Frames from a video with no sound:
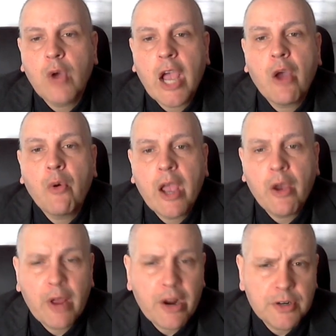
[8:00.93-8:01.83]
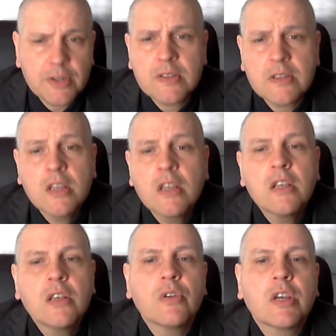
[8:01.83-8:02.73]
awareness,
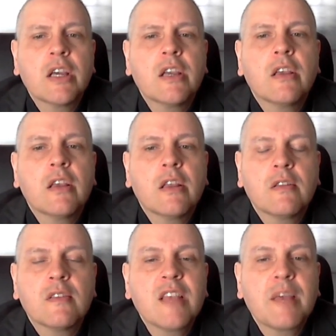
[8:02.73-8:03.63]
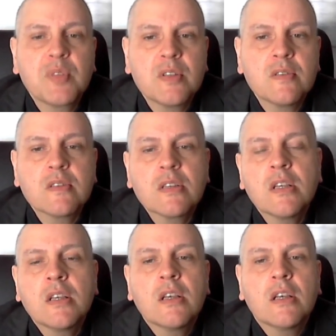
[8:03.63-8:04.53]
okay, and acceptance,
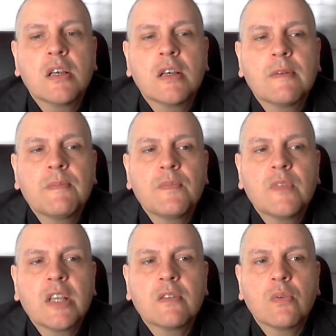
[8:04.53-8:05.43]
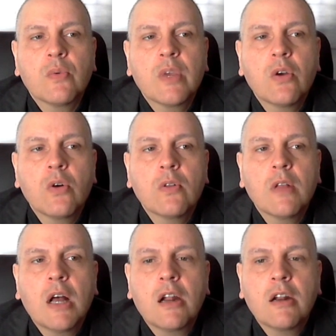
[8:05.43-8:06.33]
that we
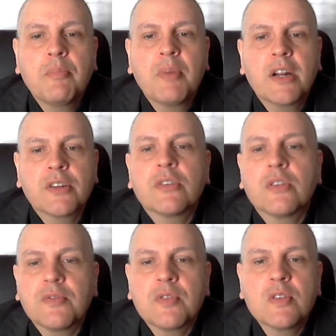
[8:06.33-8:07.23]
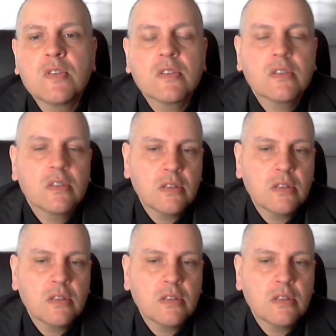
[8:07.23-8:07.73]
all are a part of this,